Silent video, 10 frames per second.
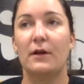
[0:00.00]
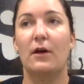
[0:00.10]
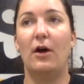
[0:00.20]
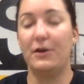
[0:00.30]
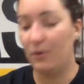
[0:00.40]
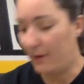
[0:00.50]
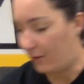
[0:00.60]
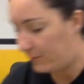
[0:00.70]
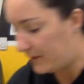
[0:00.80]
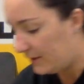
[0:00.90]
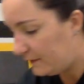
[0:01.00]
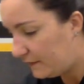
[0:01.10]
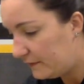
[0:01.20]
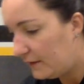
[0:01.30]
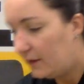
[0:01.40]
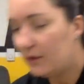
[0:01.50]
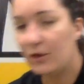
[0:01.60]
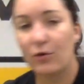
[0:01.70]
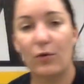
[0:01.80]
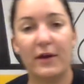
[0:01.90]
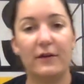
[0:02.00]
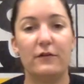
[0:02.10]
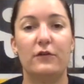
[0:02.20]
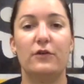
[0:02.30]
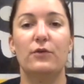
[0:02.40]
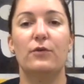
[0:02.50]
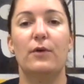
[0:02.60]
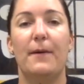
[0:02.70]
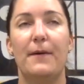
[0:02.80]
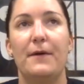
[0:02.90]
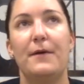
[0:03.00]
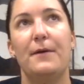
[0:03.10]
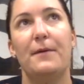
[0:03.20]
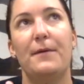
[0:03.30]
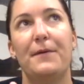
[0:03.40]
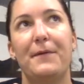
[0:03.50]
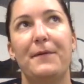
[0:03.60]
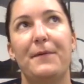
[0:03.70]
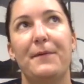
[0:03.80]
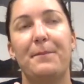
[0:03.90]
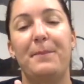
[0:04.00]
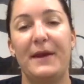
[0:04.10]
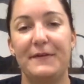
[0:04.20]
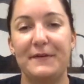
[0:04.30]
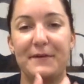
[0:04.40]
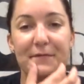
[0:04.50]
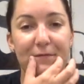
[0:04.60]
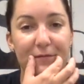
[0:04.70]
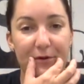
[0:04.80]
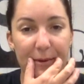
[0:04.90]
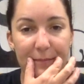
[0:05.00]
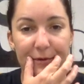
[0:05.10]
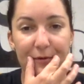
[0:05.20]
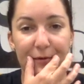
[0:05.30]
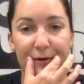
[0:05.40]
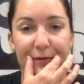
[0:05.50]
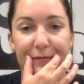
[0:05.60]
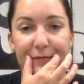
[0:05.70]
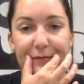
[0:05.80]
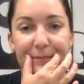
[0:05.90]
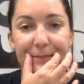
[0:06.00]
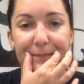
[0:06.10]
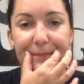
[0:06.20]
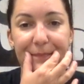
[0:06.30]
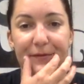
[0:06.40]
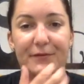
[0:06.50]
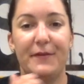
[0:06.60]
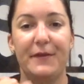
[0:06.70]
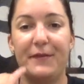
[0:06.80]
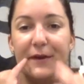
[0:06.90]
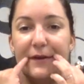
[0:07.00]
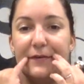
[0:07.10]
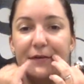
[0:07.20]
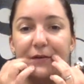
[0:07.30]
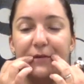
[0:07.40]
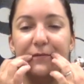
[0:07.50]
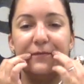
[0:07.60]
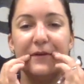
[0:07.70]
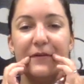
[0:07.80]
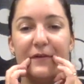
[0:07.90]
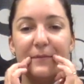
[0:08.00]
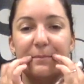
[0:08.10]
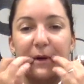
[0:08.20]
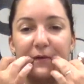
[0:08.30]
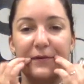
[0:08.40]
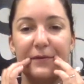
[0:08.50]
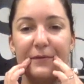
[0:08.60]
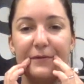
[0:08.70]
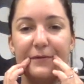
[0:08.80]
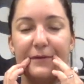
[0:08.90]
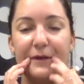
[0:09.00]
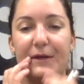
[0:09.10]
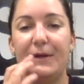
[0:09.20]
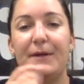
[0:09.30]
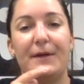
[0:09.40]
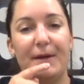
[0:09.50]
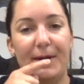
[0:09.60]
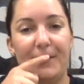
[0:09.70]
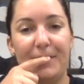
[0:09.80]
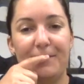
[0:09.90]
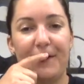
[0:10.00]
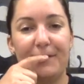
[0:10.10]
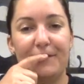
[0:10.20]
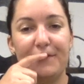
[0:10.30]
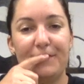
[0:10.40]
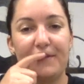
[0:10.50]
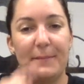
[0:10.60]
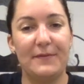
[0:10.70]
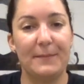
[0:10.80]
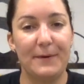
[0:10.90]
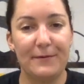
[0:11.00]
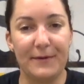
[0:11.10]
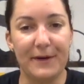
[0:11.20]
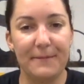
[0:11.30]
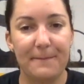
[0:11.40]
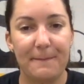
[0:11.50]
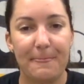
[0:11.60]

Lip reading: on your mouthpiece, you're going to basically firm up your corners so that you can feel these muscles, and then you've got loose lips in between.